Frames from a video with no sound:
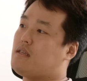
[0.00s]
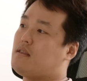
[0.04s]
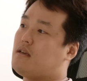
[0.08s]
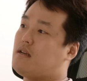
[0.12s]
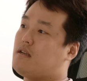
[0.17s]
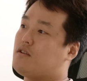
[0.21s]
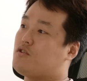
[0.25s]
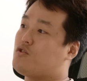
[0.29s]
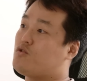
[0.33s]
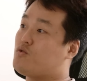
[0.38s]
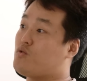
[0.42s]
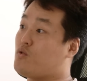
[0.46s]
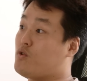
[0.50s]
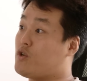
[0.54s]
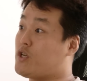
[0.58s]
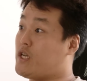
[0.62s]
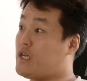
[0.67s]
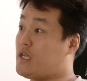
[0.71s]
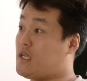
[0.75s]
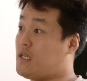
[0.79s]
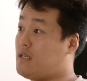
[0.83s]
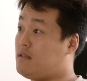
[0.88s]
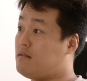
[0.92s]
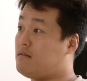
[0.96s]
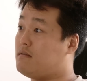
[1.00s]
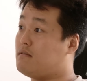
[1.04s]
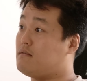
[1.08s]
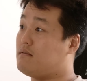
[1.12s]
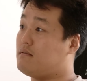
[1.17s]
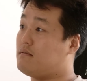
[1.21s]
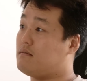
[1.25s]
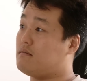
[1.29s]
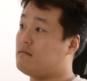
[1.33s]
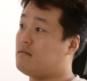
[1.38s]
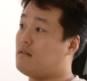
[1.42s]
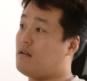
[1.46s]
that has shorted,
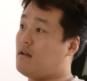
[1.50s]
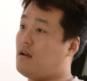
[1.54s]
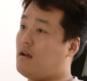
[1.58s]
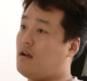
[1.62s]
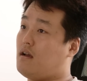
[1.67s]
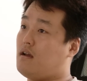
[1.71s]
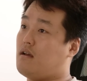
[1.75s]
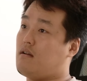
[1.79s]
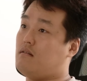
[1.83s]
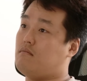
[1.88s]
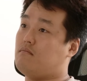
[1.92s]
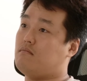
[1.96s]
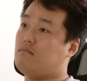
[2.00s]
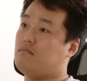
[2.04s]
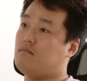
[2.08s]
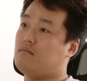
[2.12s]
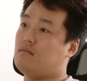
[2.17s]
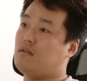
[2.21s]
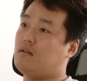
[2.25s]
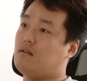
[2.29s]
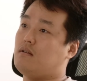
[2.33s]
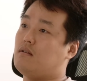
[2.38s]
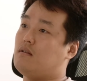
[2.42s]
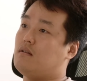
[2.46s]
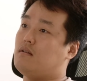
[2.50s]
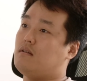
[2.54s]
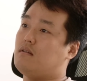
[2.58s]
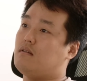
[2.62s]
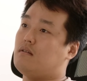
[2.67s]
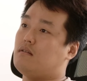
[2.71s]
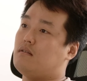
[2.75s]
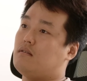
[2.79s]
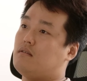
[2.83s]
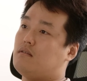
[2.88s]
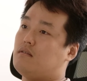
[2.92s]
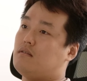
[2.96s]
you
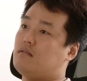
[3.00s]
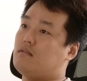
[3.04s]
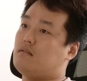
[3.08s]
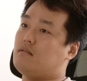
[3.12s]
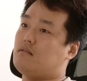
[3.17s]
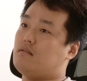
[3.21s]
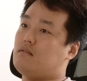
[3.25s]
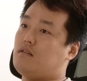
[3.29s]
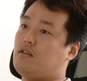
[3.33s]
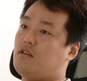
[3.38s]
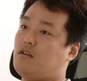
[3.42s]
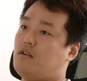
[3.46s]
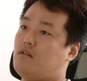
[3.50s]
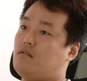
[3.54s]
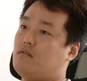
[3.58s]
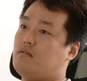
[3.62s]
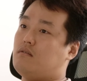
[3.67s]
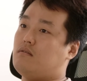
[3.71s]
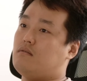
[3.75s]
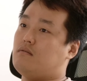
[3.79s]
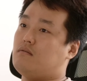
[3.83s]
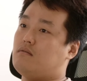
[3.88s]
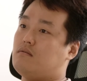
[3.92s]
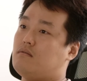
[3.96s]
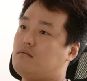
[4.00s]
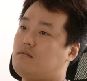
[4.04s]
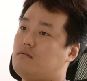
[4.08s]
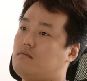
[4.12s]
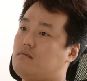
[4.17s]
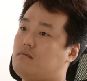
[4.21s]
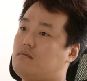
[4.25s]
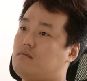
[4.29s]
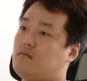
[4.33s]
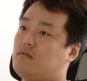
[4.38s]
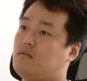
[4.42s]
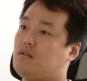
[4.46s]
know,
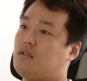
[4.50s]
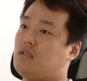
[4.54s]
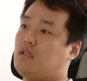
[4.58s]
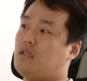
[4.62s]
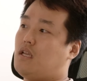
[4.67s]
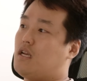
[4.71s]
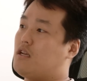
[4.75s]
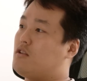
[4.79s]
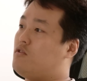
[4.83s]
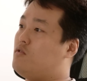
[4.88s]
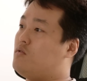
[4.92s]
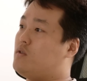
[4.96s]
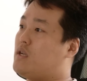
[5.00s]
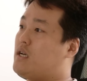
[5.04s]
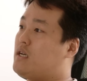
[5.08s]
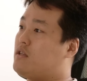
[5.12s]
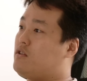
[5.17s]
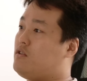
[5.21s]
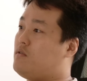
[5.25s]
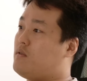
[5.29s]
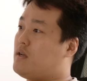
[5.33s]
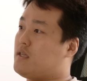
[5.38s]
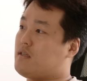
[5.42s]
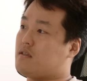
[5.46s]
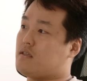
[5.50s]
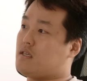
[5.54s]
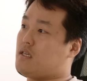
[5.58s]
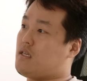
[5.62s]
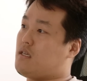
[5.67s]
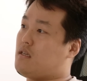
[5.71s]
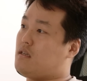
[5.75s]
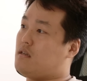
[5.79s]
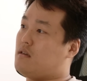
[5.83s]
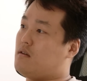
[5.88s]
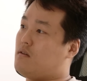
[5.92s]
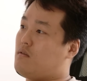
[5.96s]
like Luna and UST,
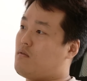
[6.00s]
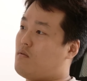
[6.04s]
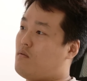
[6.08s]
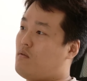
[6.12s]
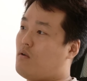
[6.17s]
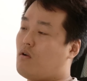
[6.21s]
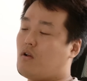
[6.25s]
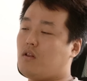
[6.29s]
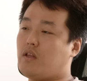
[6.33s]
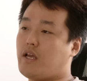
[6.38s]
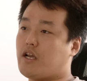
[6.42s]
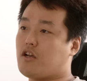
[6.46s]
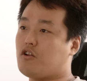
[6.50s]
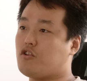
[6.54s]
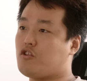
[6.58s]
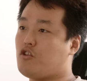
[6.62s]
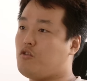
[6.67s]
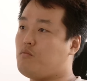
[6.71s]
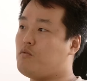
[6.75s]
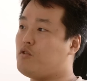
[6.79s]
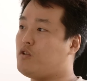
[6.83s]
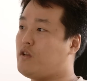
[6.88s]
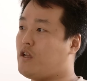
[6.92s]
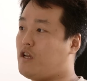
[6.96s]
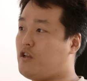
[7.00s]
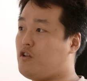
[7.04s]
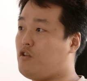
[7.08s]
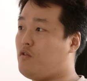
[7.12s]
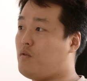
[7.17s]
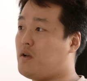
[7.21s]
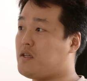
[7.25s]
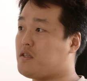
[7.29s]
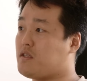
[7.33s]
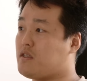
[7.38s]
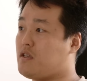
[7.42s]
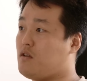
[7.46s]
or like accumulated
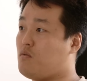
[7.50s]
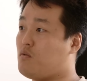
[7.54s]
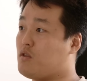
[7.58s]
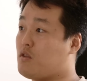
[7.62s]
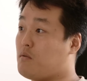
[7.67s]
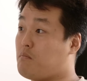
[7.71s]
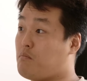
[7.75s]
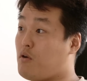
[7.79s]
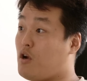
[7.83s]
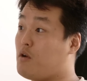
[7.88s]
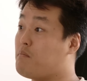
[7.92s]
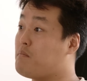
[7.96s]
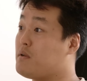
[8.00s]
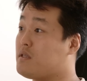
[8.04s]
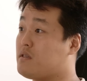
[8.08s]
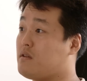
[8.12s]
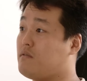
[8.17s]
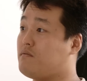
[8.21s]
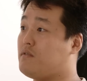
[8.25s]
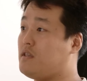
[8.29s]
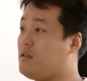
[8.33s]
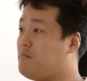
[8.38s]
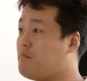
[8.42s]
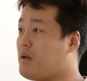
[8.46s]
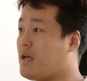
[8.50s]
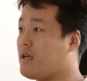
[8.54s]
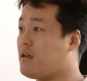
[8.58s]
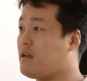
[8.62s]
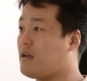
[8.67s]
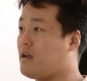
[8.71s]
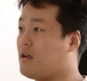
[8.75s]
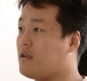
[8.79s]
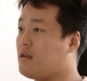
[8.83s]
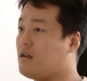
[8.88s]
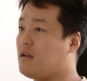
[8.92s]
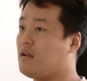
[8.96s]
UST with the purpose of
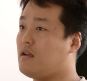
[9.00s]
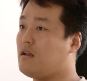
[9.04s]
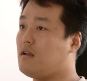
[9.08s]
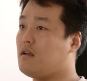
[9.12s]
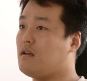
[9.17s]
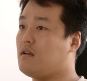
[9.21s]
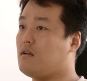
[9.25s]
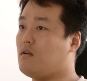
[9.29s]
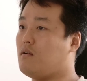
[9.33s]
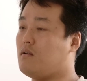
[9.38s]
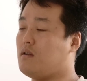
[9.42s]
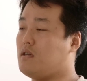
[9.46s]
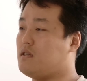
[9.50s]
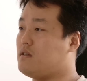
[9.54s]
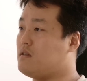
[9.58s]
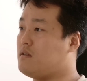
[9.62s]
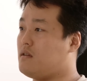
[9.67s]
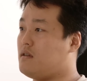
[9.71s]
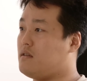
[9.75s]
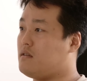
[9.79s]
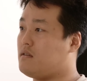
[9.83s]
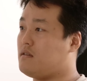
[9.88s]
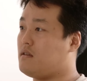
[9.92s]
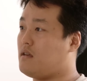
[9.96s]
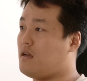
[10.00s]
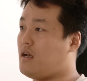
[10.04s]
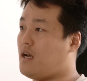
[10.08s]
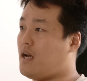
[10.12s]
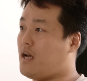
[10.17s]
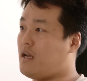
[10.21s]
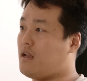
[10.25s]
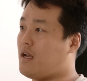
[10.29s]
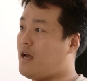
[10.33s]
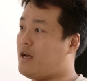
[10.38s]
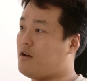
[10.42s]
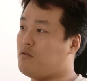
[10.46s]
depegging it,
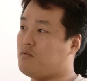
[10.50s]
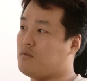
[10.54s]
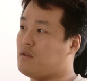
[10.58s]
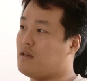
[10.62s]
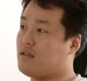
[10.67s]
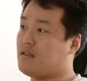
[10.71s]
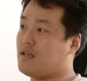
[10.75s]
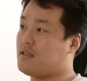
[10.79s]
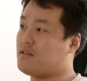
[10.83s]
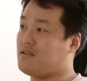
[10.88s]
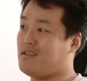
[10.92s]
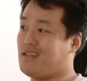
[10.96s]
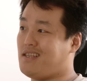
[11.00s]
I don't think that's